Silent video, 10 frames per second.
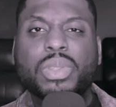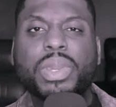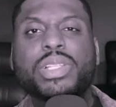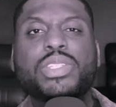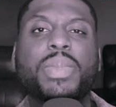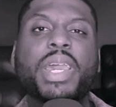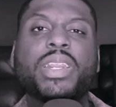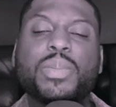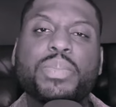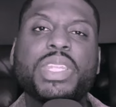loyal to my
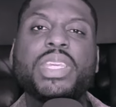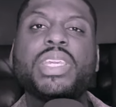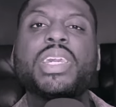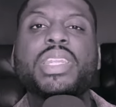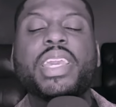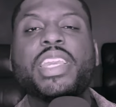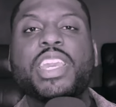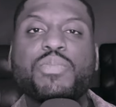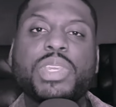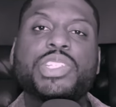company. They
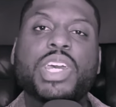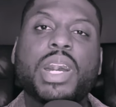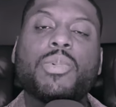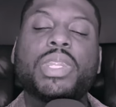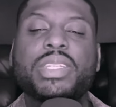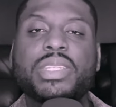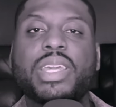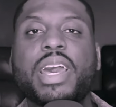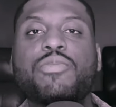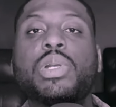gave me a job when I didn't have